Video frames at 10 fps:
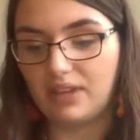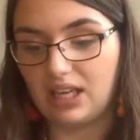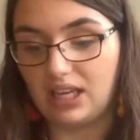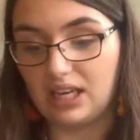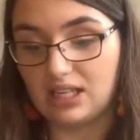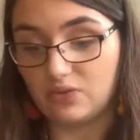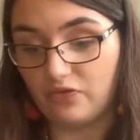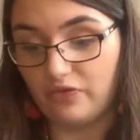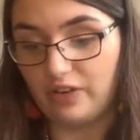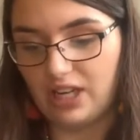It is
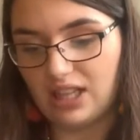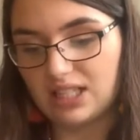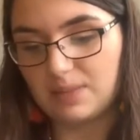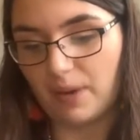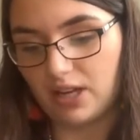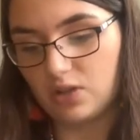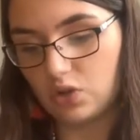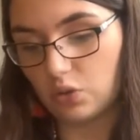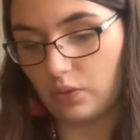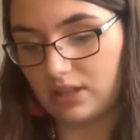vanilla
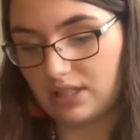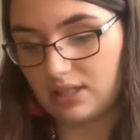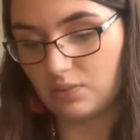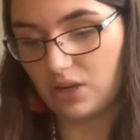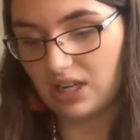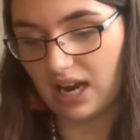sponge with sweet